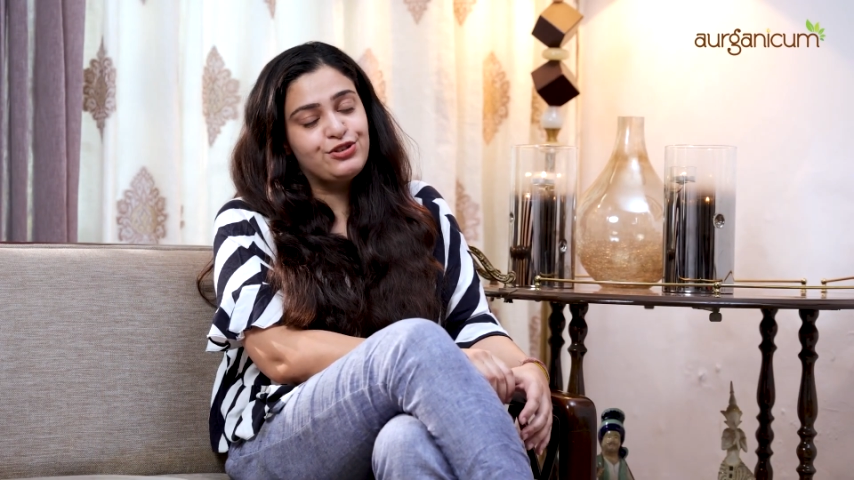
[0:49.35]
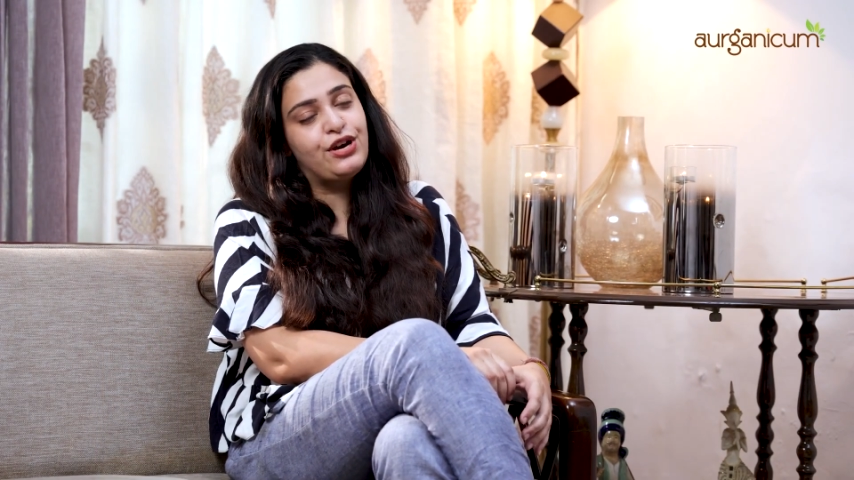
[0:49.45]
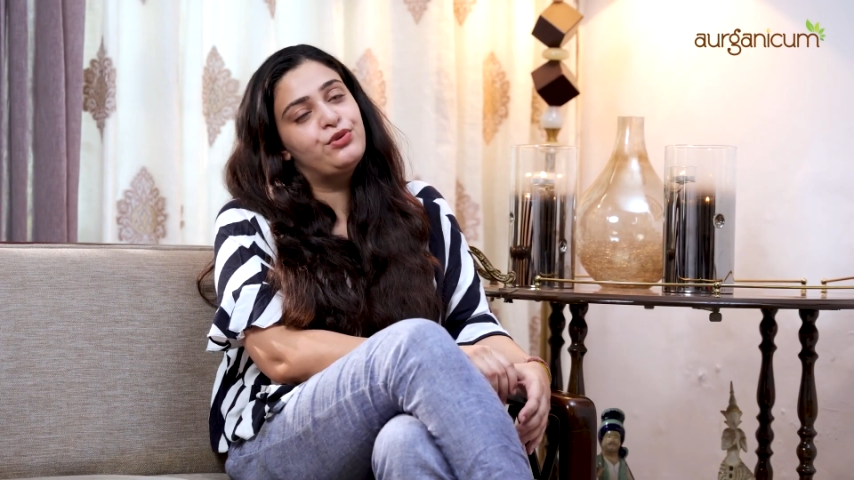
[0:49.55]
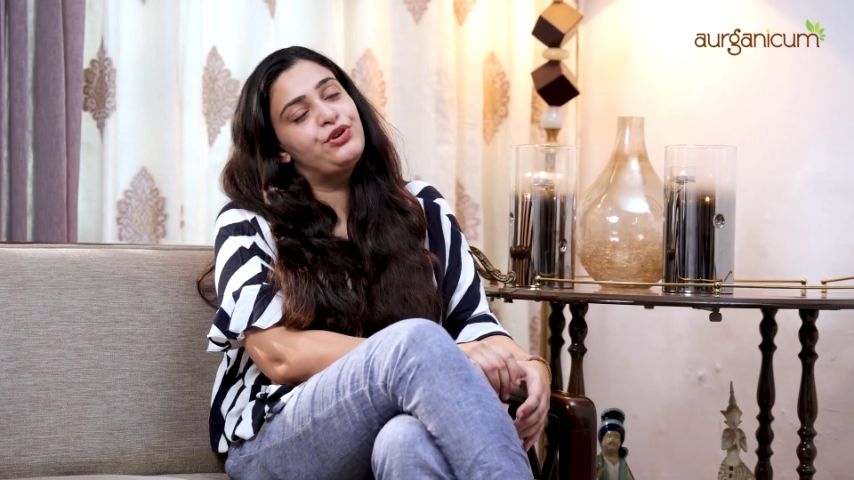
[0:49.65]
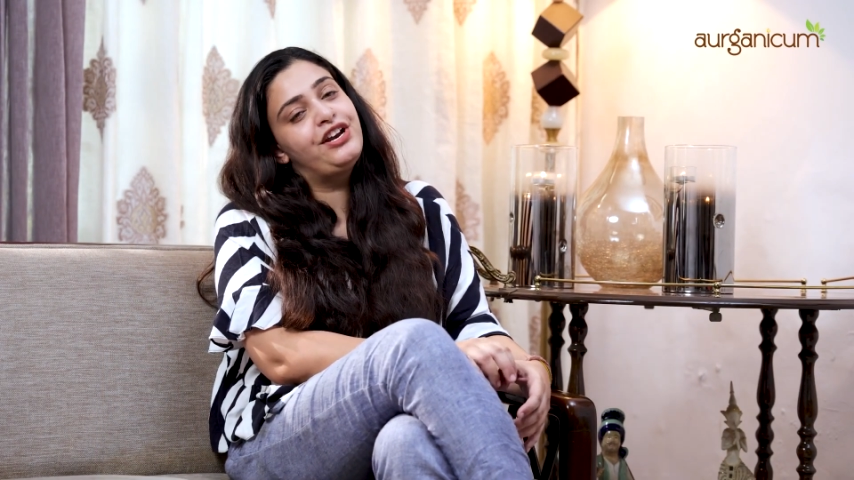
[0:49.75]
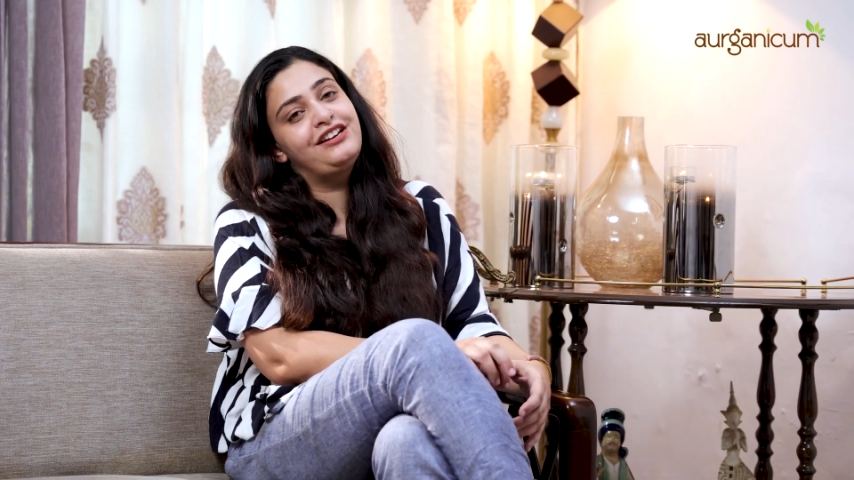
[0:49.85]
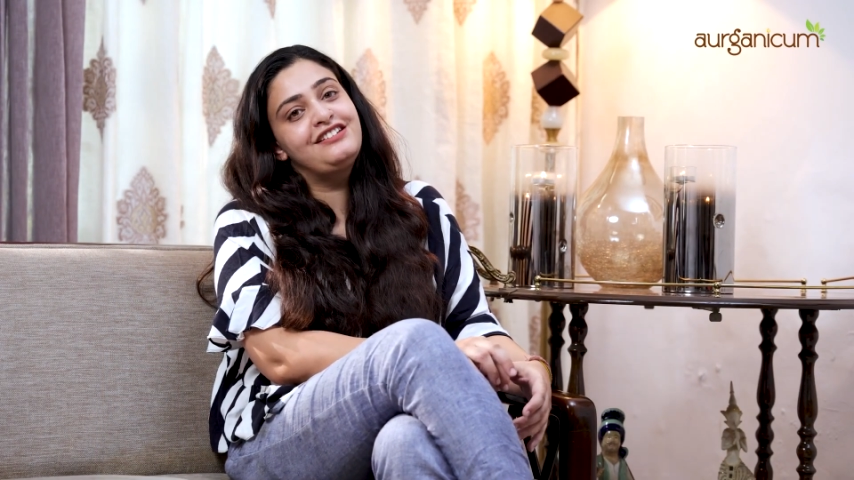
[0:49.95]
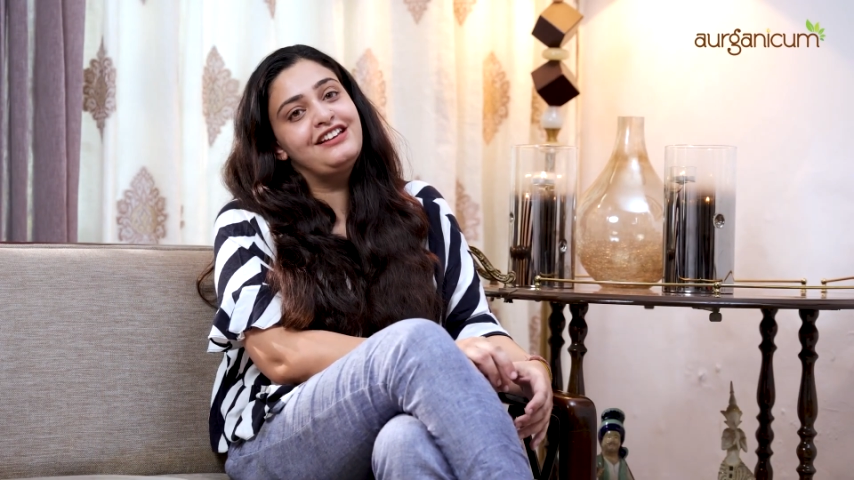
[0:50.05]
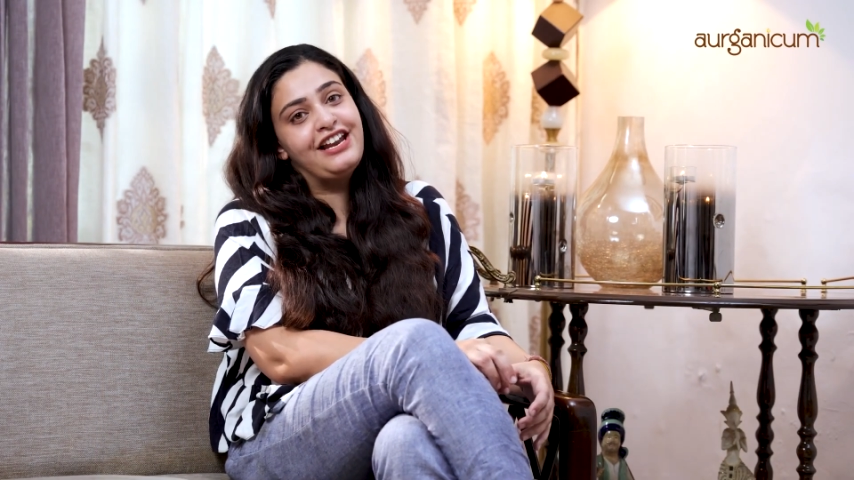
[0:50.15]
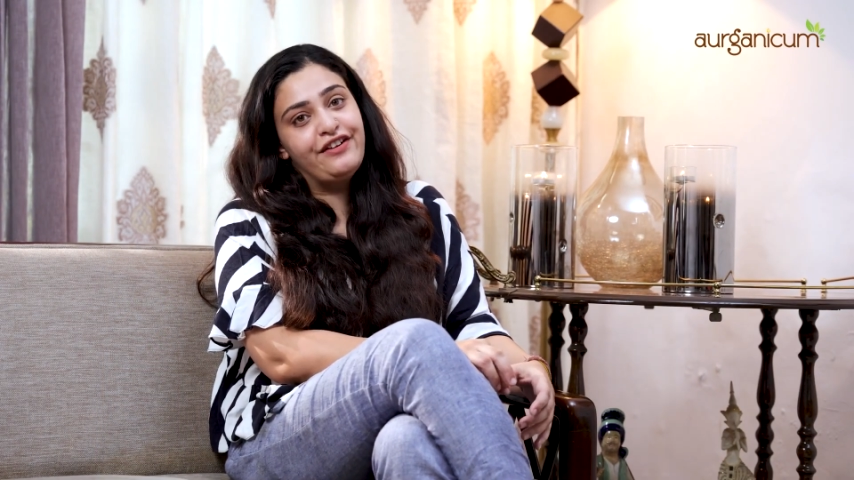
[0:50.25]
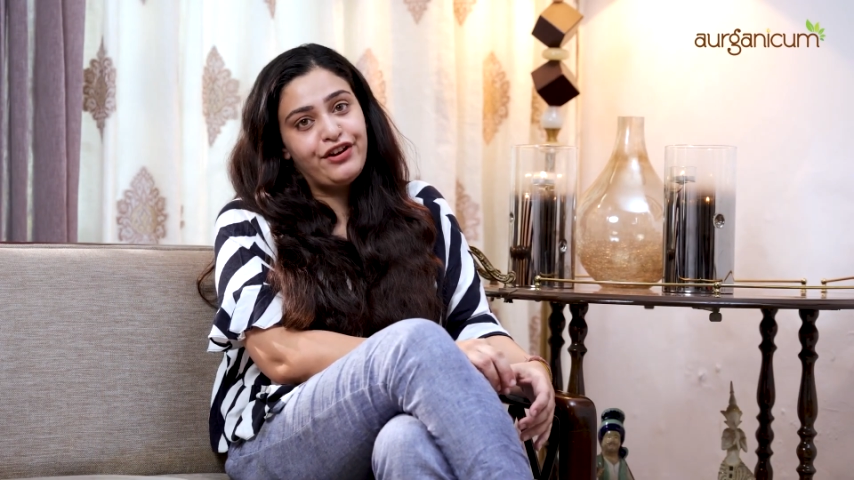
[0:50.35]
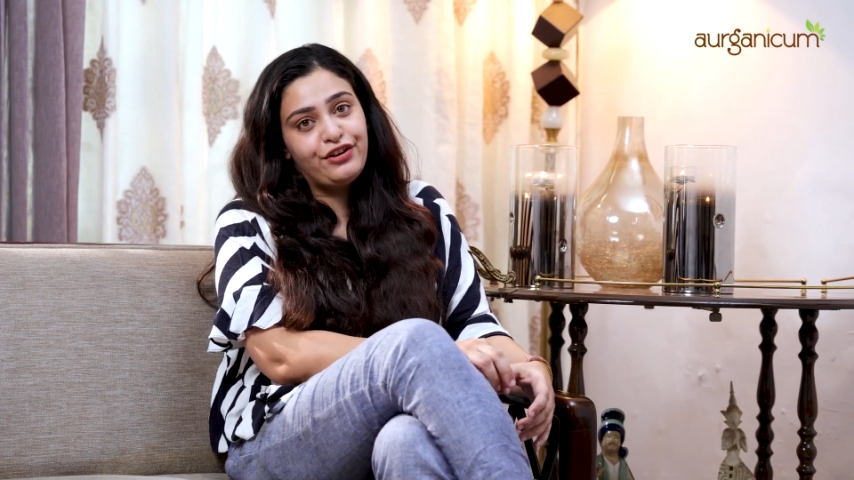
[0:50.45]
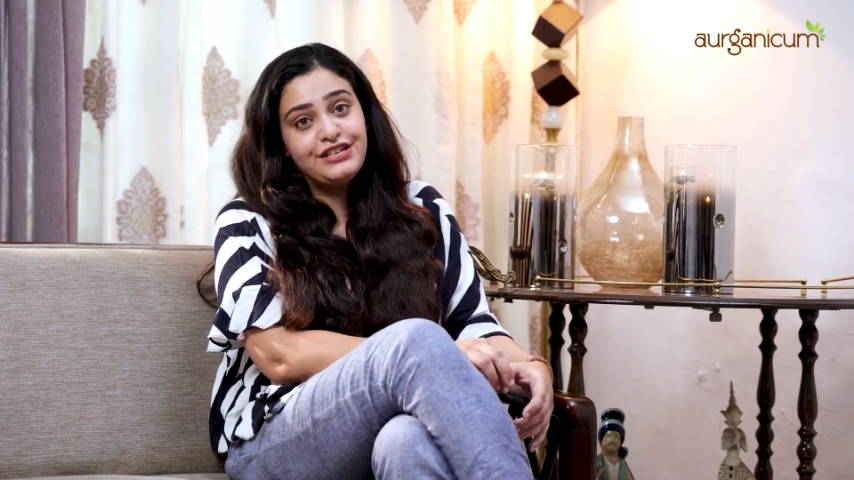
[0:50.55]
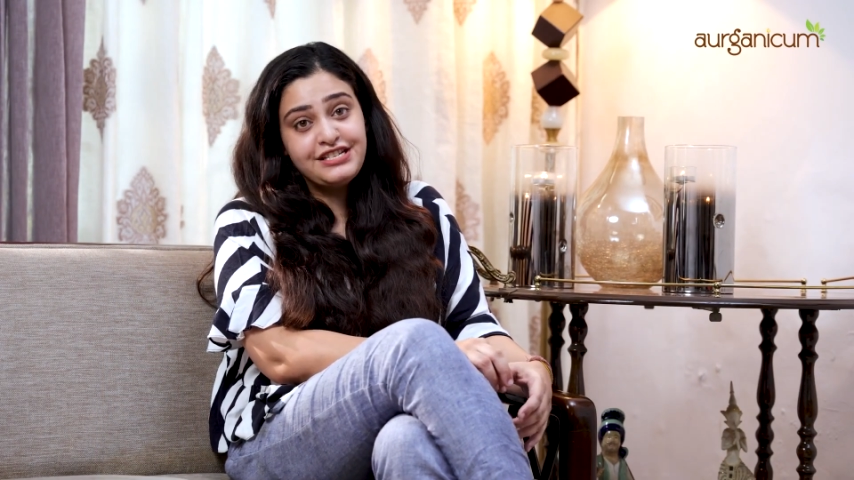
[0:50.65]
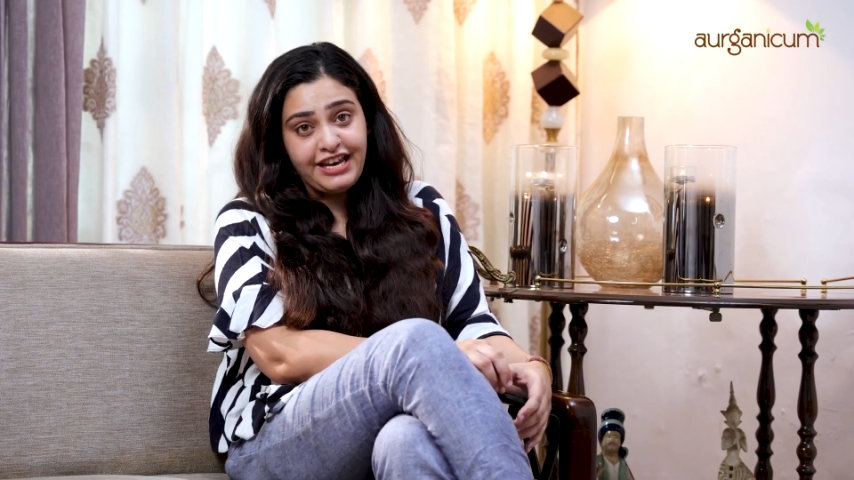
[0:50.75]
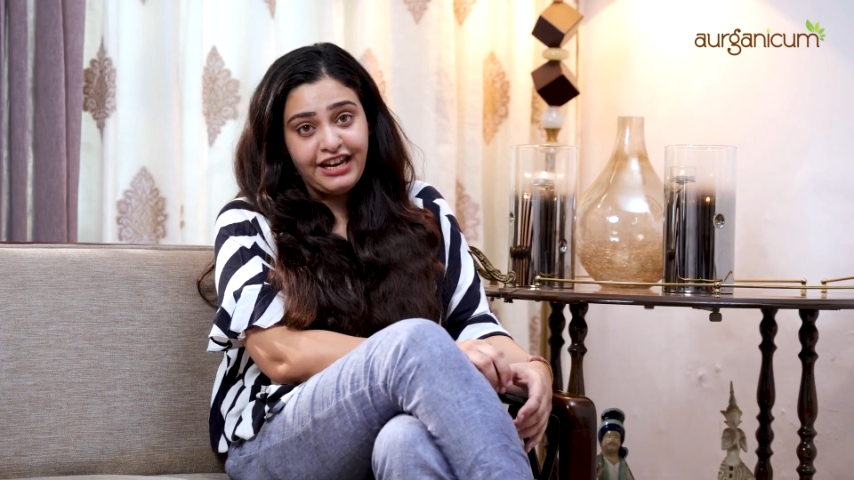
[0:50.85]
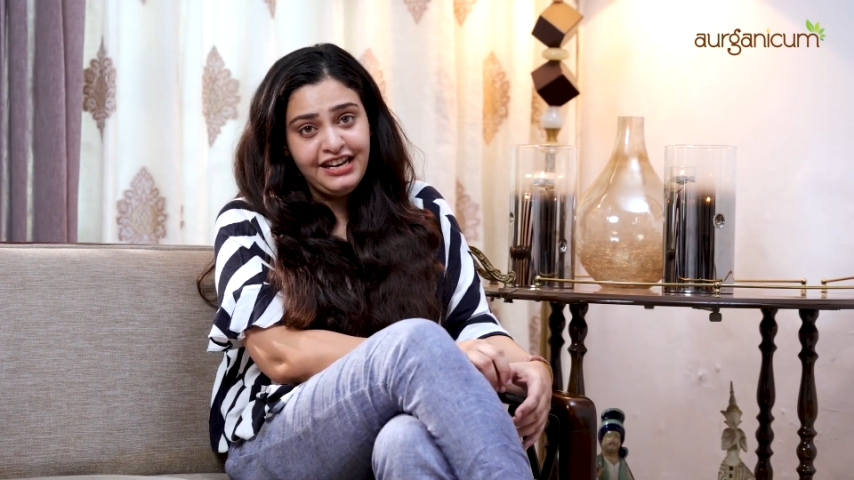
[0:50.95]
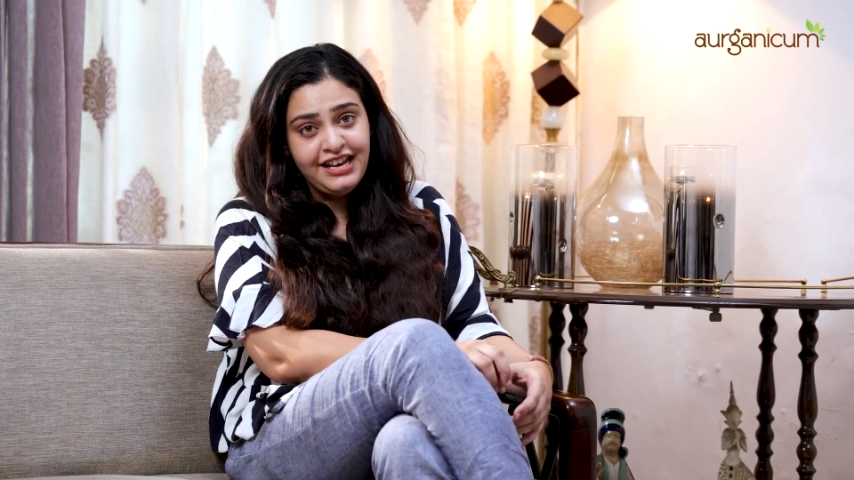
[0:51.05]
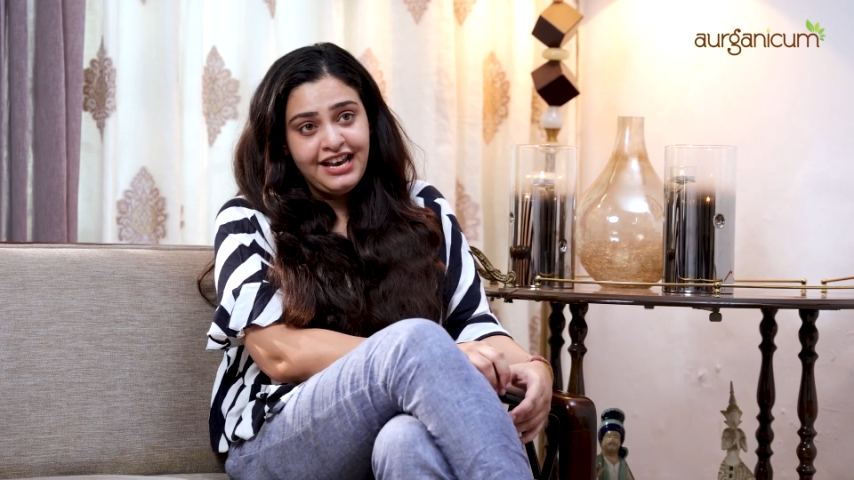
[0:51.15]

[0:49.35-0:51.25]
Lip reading: so I would rate it 11 on 10.